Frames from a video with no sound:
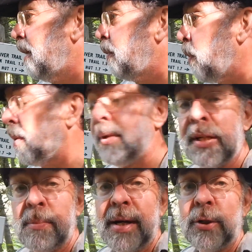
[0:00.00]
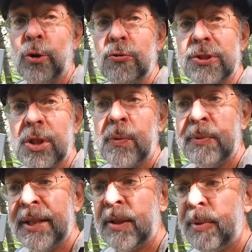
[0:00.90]
we want to be there by noon, so we
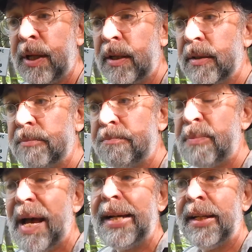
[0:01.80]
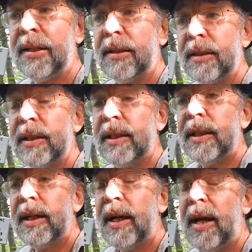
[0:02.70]
need to be back here
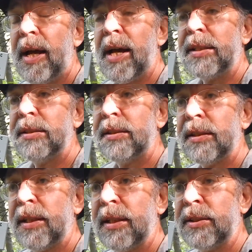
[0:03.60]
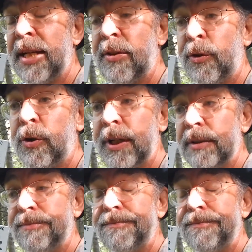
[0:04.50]
at 10:30.